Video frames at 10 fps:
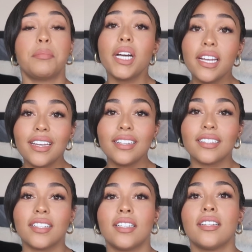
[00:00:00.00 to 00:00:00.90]

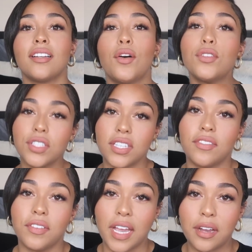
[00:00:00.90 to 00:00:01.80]
But hold
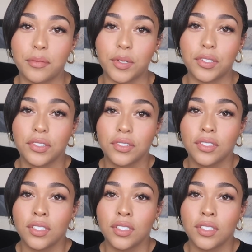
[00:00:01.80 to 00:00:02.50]
yourself accountable.